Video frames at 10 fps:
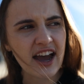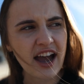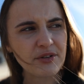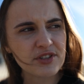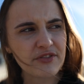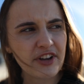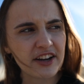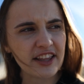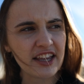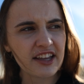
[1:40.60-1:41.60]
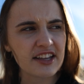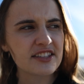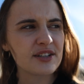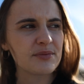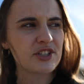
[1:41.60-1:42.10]
I was fairly
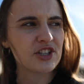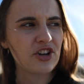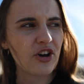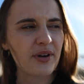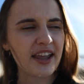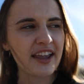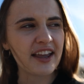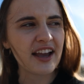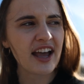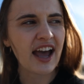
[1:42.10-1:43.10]
accustomed to knowing